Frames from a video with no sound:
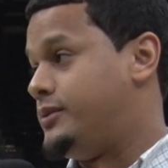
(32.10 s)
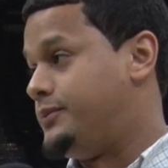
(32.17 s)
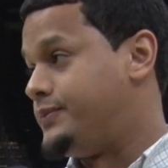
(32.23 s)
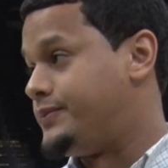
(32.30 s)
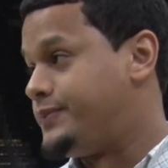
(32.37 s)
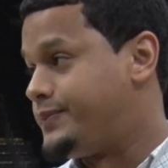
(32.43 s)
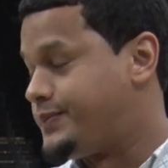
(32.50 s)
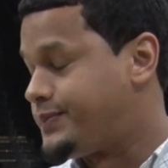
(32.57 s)

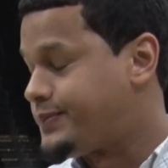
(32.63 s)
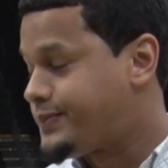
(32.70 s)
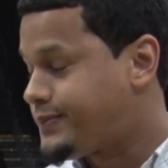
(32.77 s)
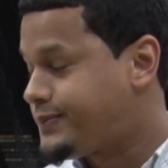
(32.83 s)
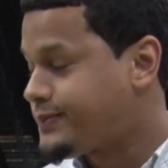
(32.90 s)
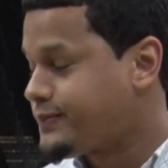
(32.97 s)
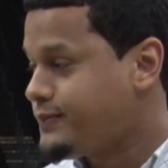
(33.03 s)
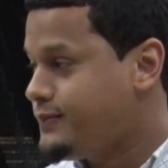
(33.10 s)

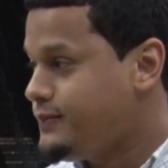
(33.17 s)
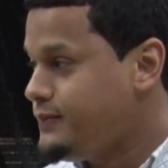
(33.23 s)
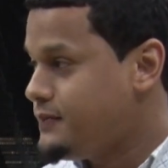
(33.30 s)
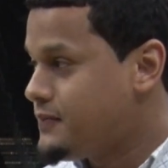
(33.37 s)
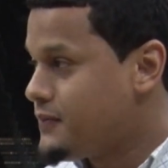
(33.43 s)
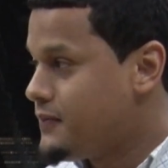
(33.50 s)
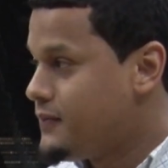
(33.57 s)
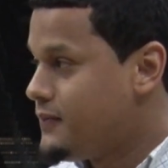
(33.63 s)

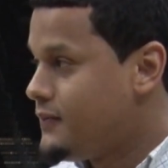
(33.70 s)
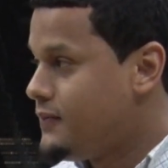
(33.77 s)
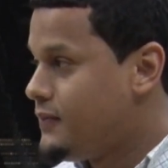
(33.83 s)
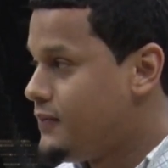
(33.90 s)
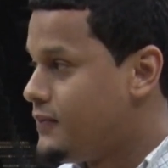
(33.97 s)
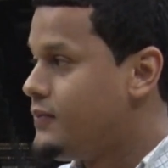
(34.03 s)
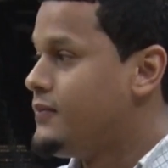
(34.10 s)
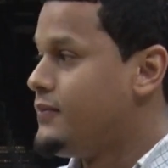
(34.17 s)

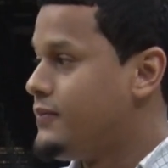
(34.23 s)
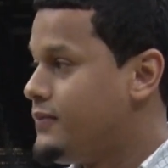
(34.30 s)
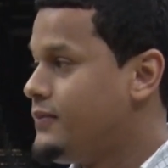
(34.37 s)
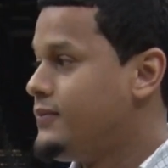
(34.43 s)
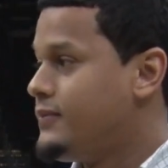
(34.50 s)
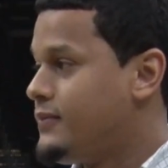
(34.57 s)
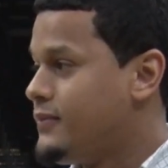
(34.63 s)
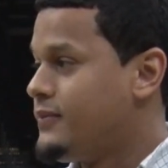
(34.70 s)

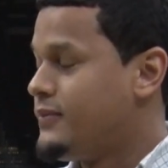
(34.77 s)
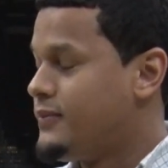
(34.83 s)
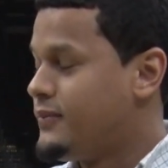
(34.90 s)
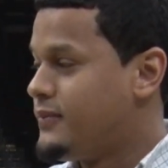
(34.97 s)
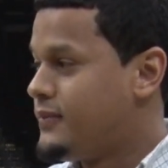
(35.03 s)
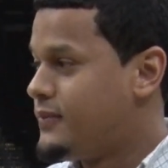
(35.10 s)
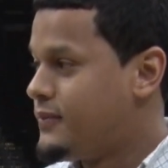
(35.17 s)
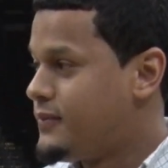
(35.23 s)

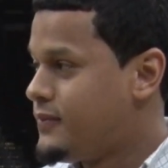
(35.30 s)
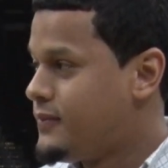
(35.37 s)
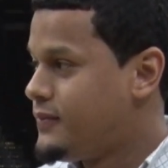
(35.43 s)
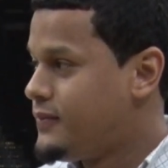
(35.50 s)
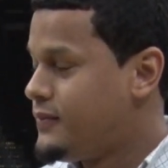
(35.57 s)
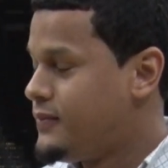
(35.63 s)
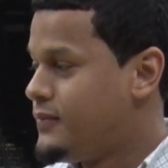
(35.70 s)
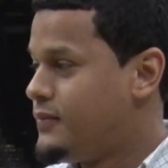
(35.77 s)

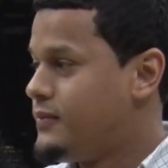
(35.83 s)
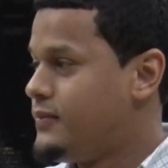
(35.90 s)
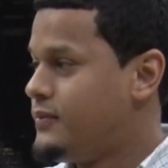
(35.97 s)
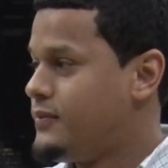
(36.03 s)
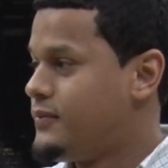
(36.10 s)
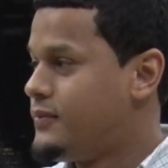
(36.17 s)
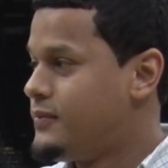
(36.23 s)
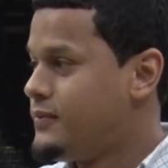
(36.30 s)

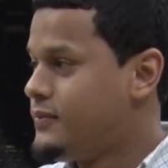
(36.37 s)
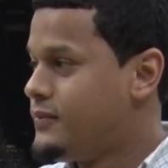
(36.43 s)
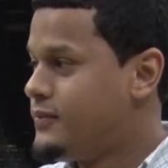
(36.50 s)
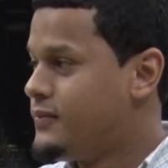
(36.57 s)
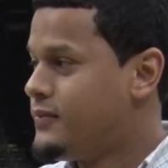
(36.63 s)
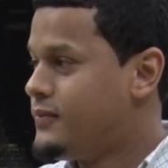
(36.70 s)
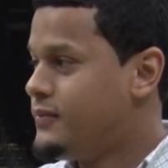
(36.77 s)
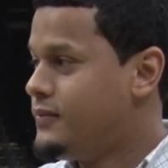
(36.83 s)

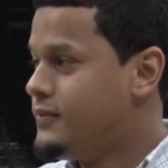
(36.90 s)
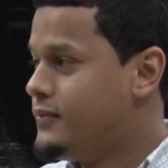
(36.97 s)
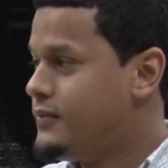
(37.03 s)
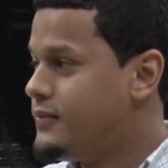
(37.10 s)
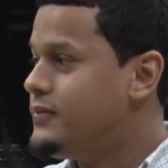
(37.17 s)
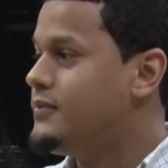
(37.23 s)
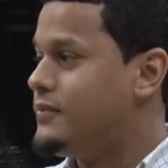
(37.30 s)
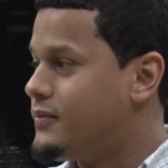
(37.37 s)

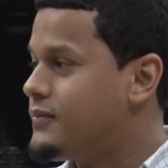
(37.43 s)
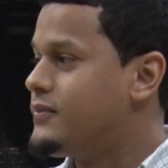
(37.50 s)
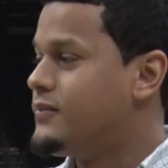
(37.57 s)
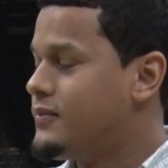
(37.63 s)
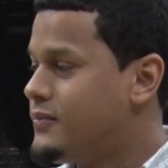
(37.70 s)
The person shown says nothing.